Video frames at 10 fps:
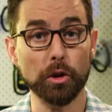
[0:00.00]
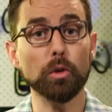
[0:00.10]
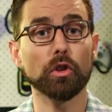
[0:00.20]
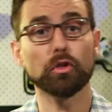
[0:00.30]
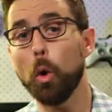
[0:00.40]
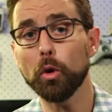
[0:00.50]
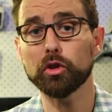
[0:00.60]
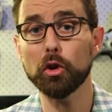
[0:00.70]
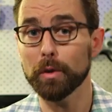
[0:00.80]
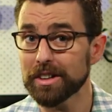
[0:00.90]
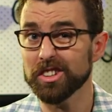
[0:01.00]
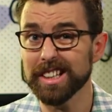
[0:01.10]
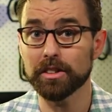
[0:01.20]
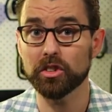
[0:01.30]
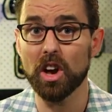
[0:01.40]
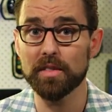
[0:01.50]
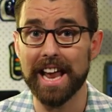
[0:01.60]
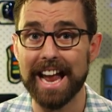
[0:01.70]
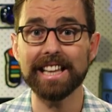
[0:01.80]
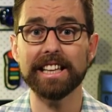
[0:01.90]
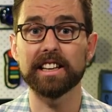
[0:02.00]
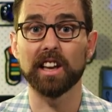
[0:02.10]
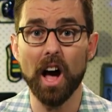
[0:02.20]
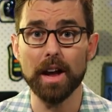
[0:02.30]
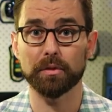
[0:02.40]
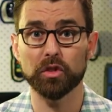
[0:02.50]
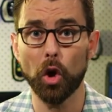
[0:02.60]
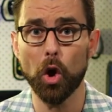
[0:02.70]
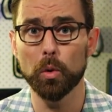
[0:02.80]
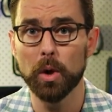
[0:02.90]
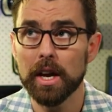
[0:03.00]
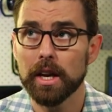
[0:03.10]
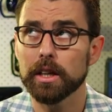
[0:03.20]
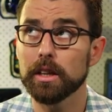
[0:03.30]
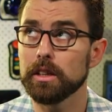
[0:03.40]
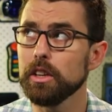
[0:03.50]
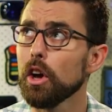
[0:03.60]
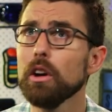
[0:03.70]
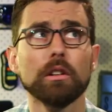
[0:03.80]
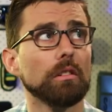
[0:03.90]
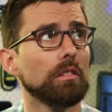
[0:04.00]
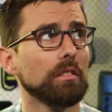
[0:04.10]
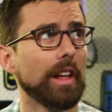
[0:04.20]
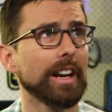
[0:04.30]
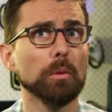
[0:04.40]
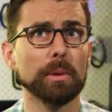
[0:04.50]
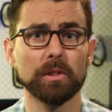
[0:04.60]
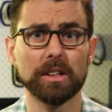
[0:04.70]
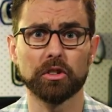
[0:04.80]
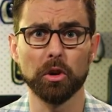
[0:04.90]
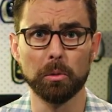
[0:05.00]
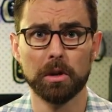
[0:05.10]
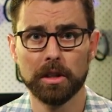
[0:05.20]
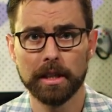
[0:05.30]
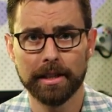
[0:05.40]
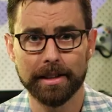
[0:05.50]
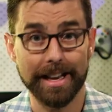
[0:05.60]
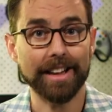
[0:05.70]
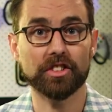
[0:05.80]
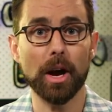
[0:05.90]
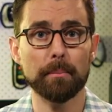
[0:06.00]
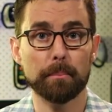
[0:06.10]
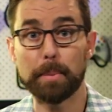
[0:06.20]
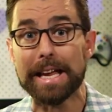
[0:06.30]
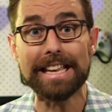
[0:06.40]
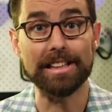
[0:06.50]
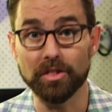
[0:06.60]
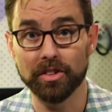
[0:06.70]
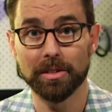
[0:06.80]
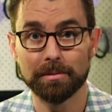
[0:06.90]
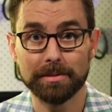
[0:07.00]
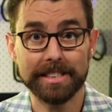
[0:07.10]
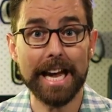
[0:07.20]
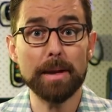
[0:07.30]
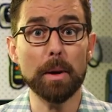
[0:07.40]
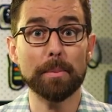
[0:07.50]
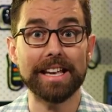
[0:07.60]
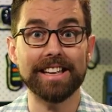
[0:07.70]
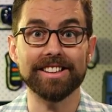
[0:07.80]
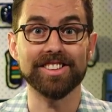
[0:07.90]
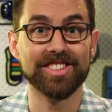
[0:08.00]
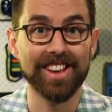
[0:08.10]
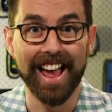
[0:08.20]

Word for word: Users also recently discovered alien life, so, you know, that could be real too. Next up, bees. Gamer bees!